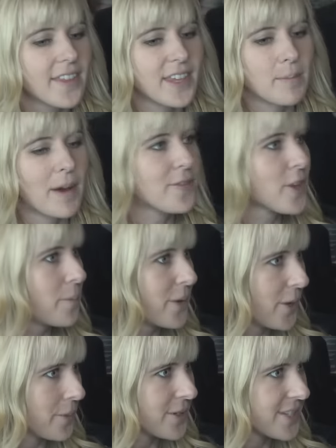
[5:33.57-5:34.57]
the Buffalo
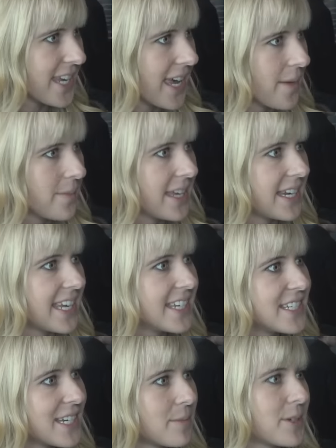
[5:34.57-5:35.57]
Bill Museum, an
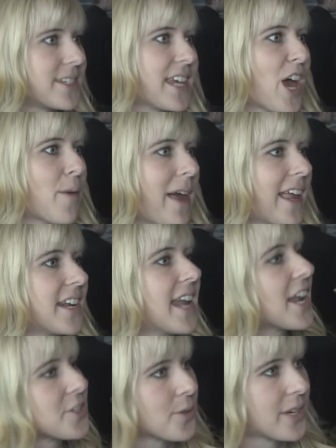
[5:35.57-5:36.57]
Indian museum, and a
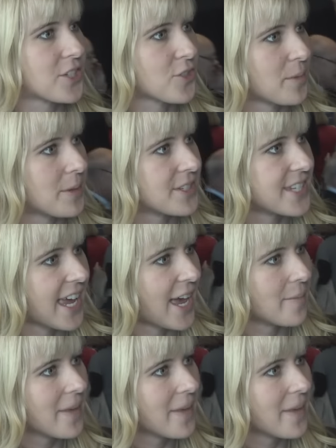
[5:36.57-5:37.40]
natural history museum.